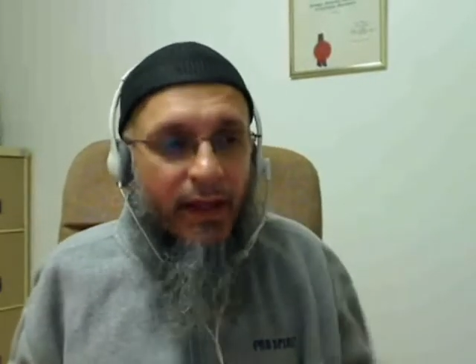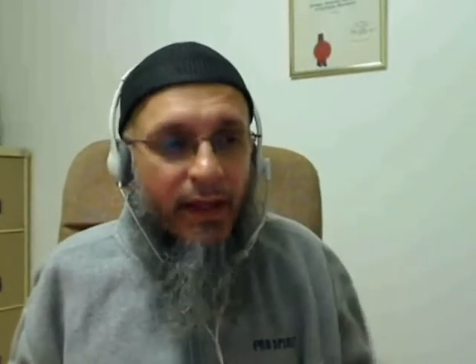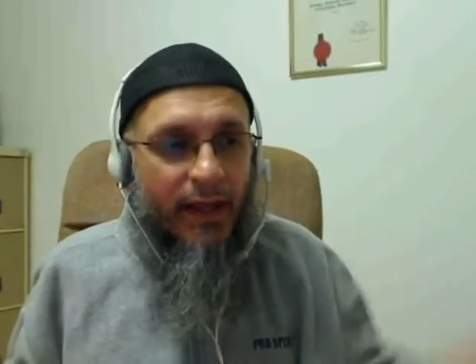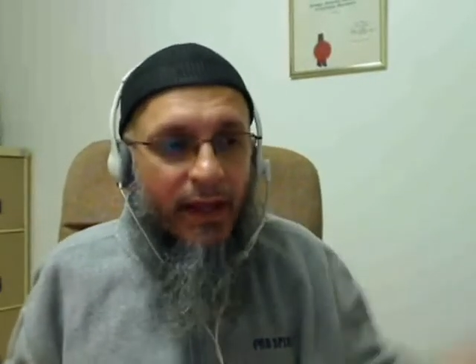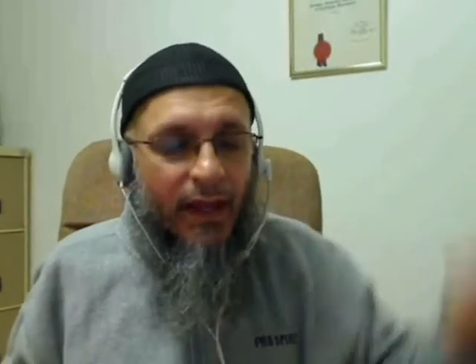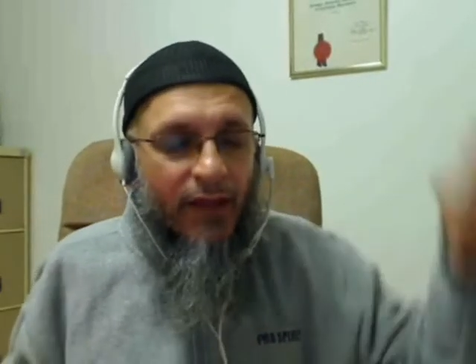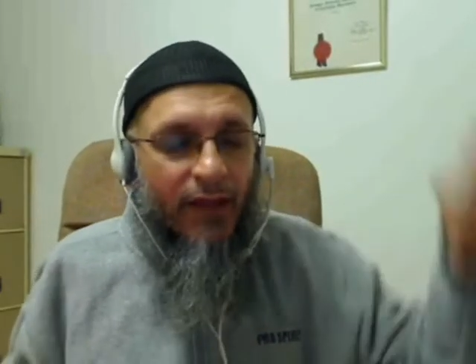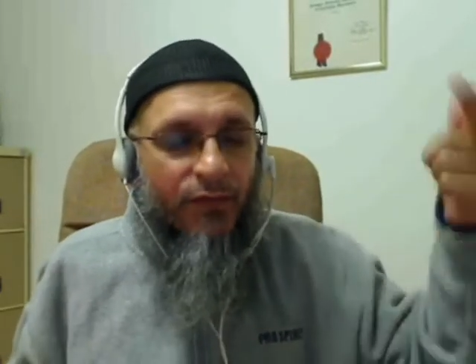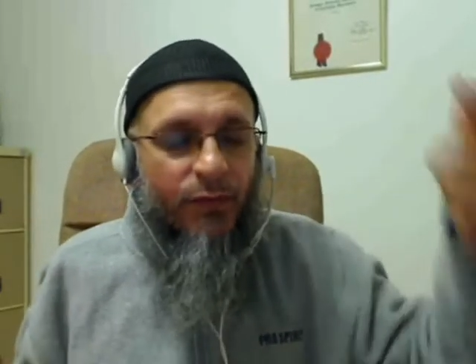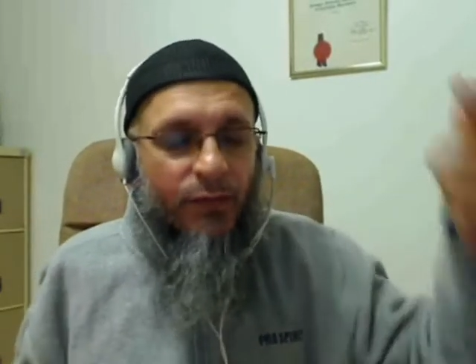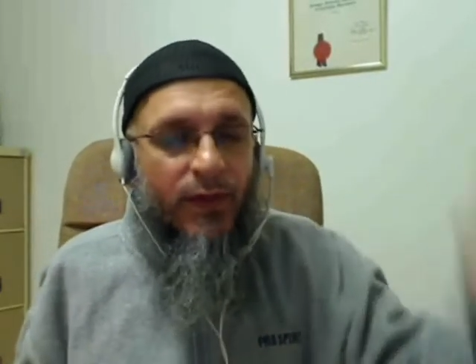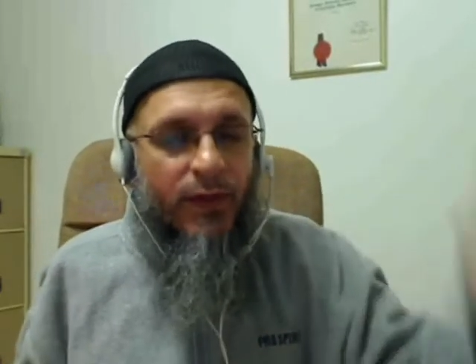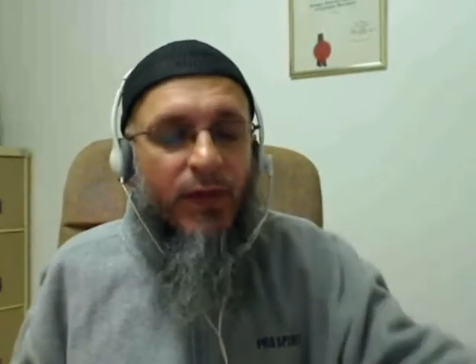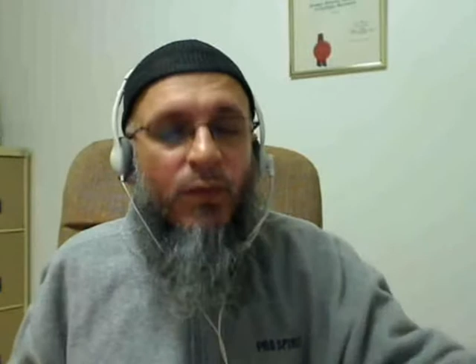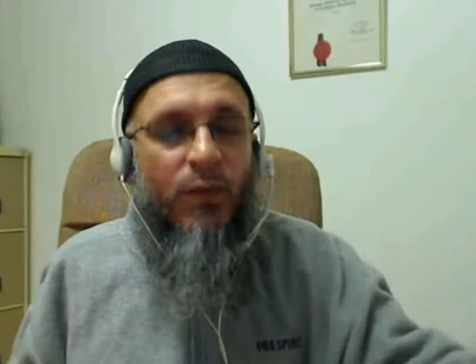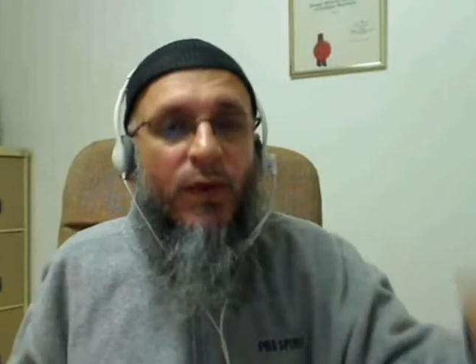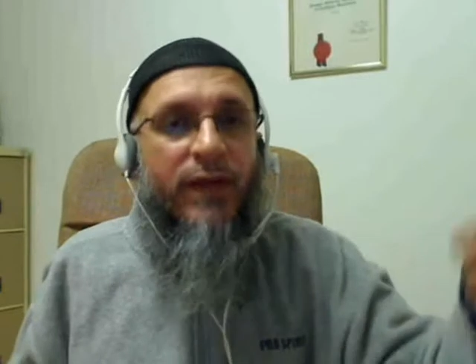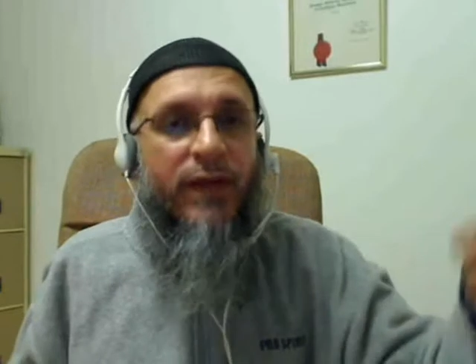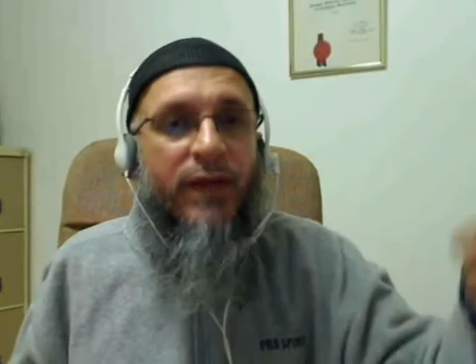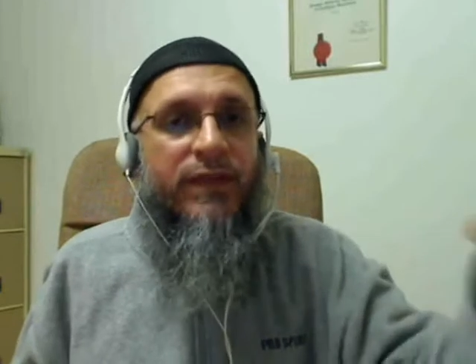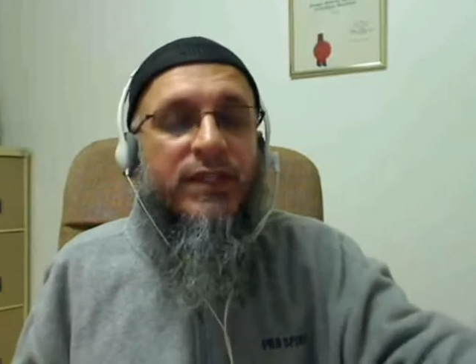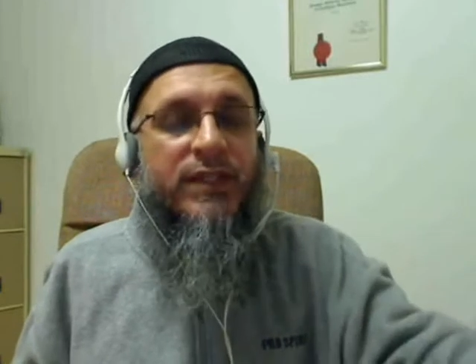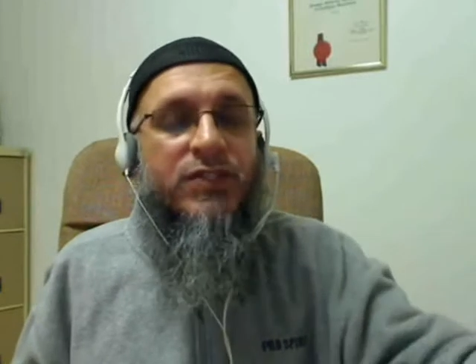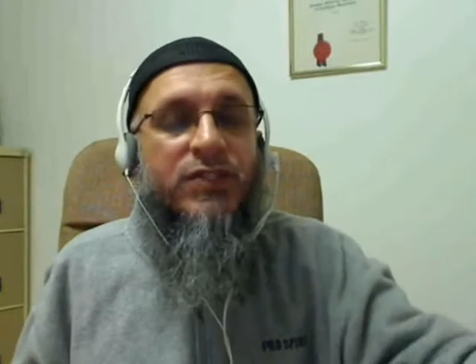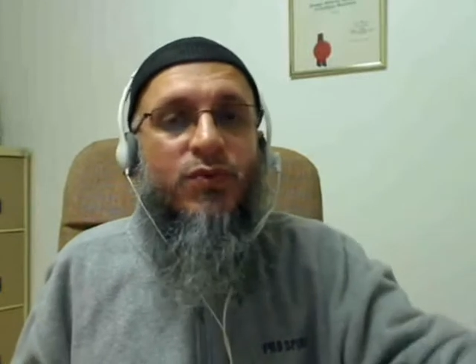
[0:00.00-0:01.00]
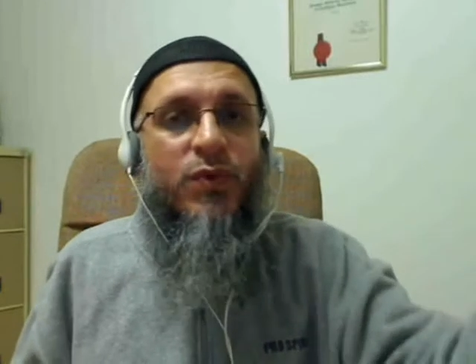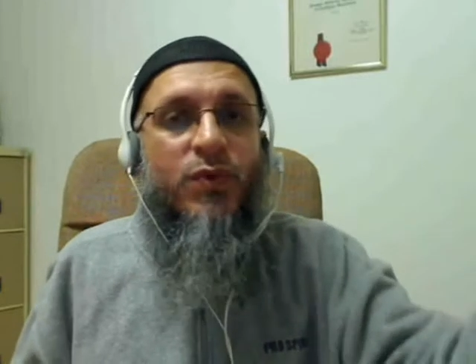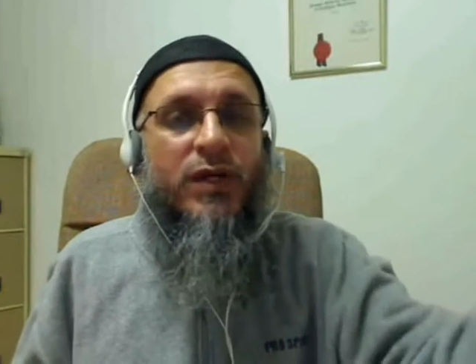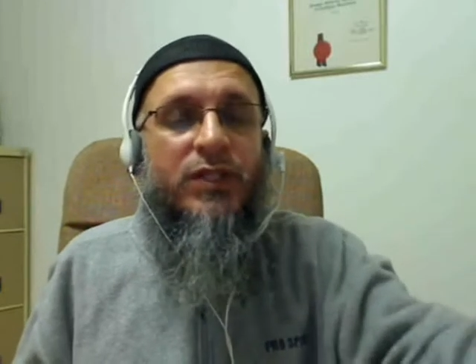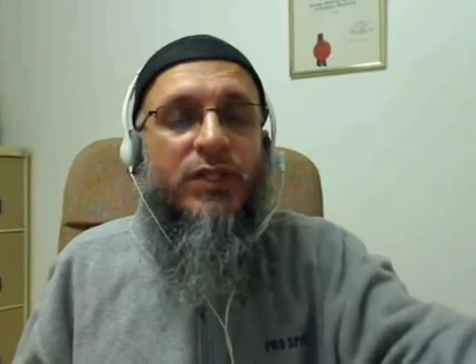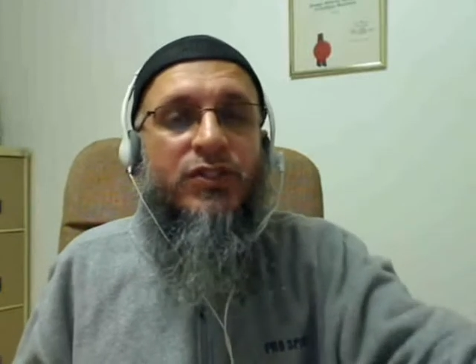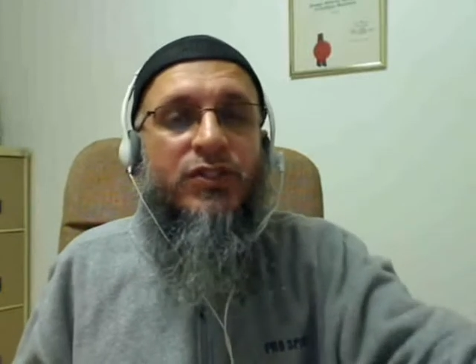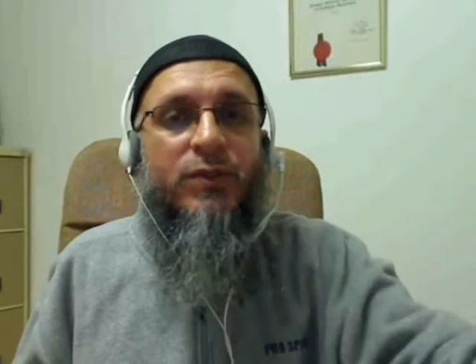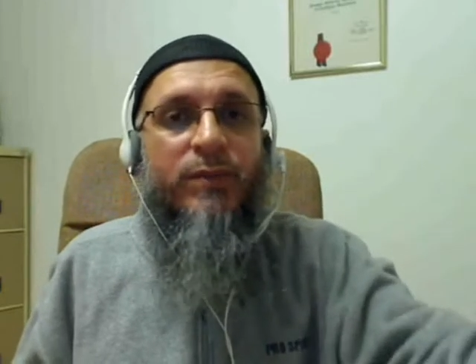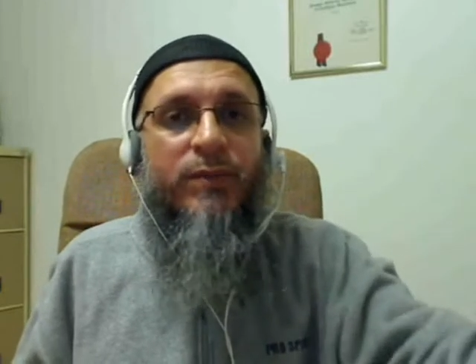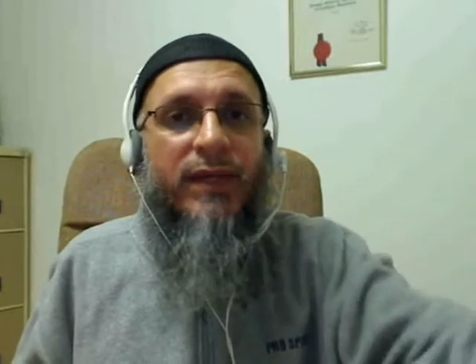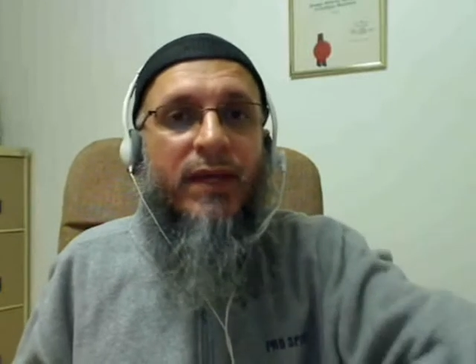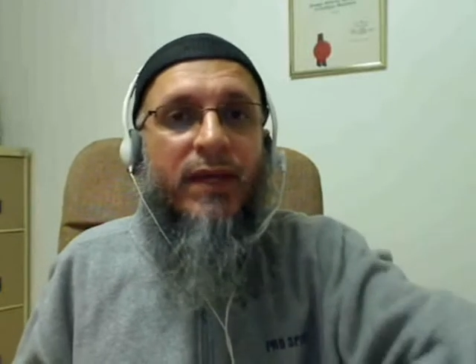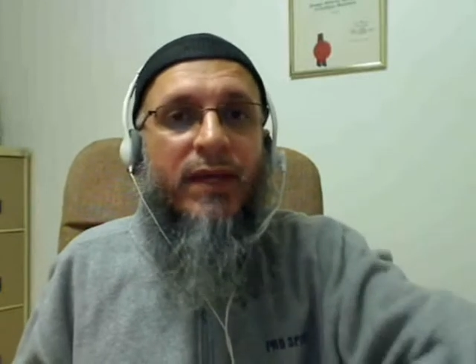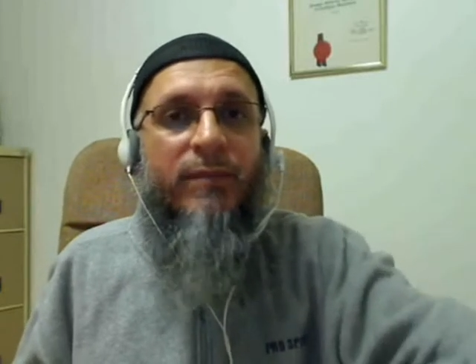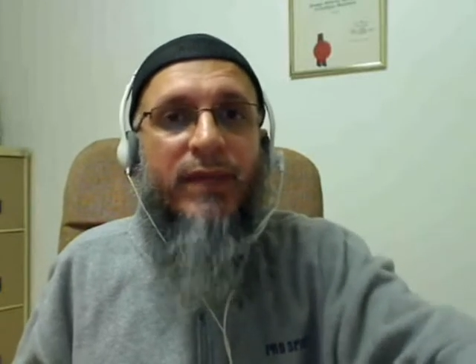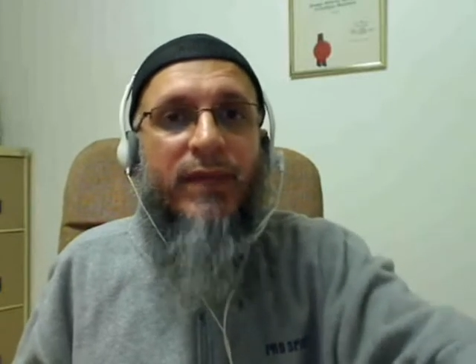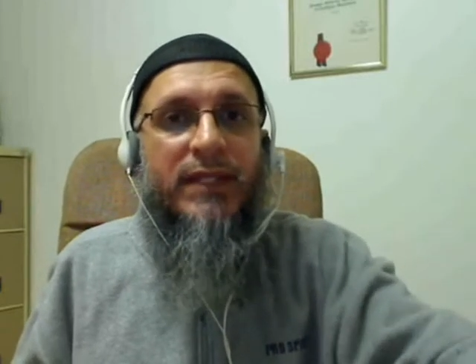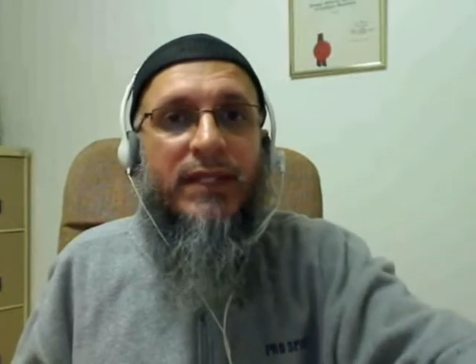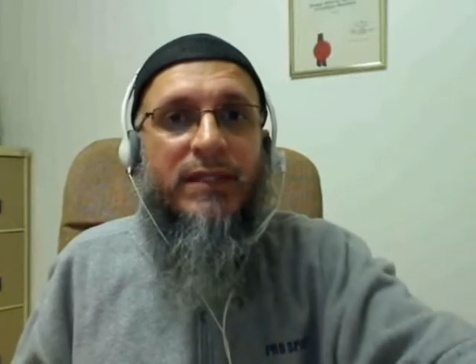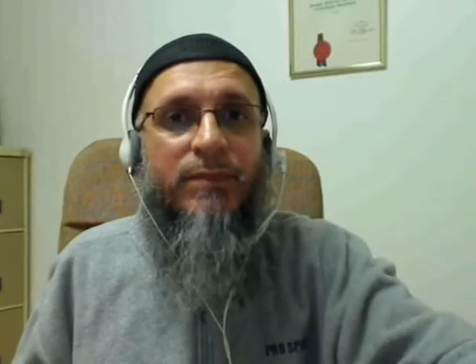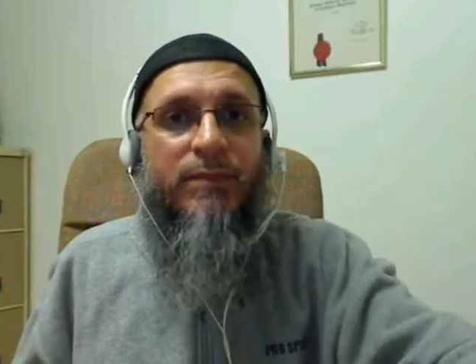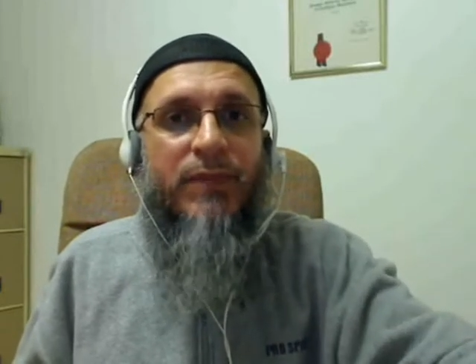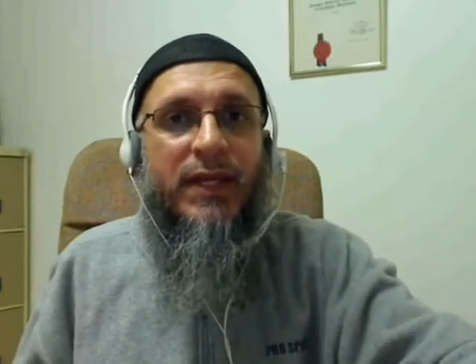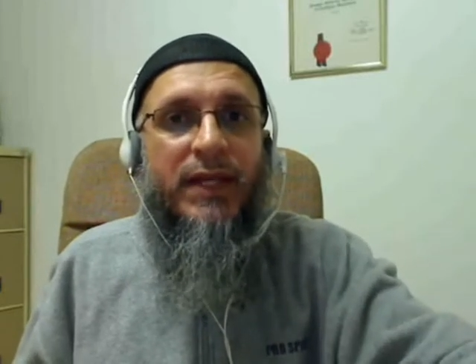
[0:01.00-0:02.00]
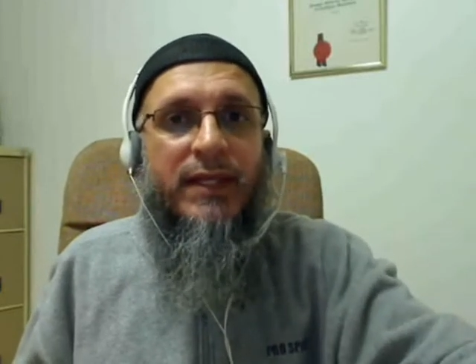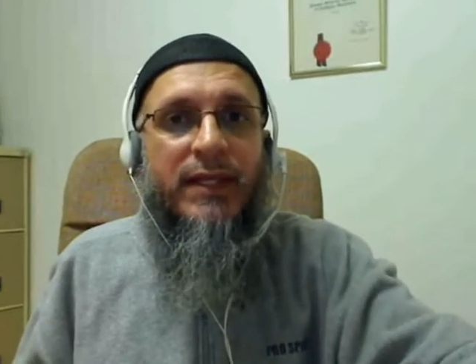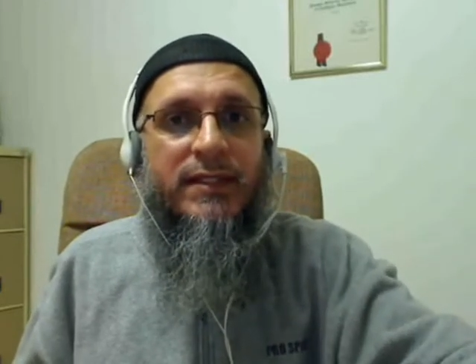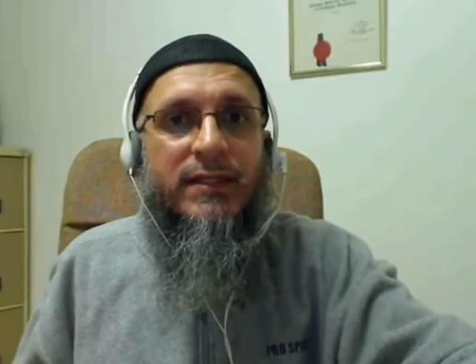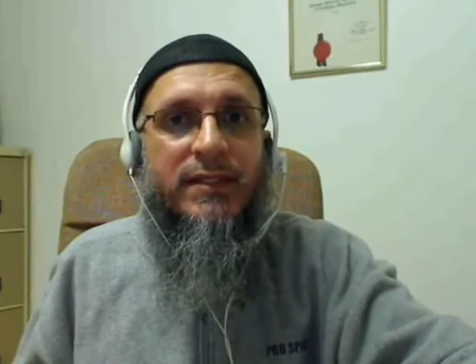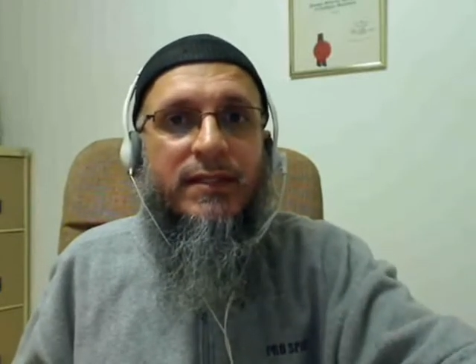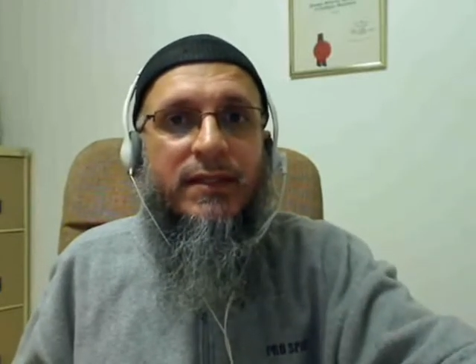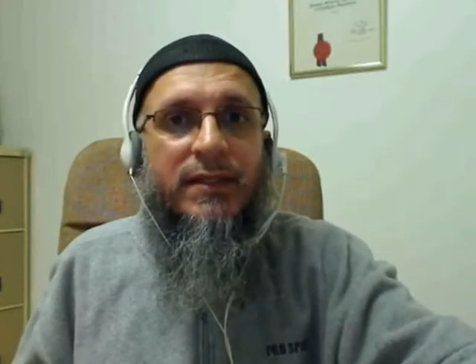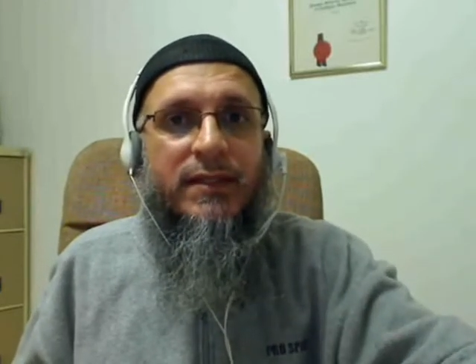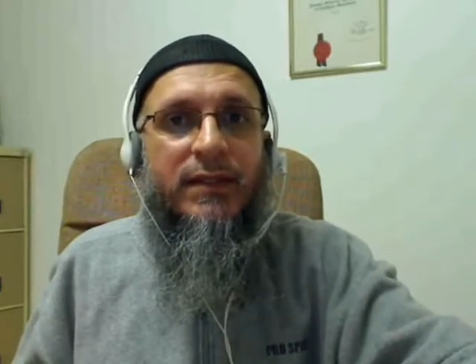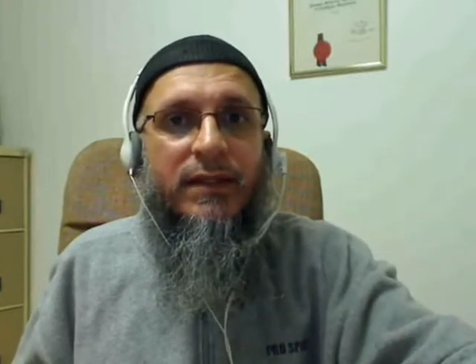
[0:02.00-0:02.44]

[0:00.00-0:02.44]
If we want this world to be a better place,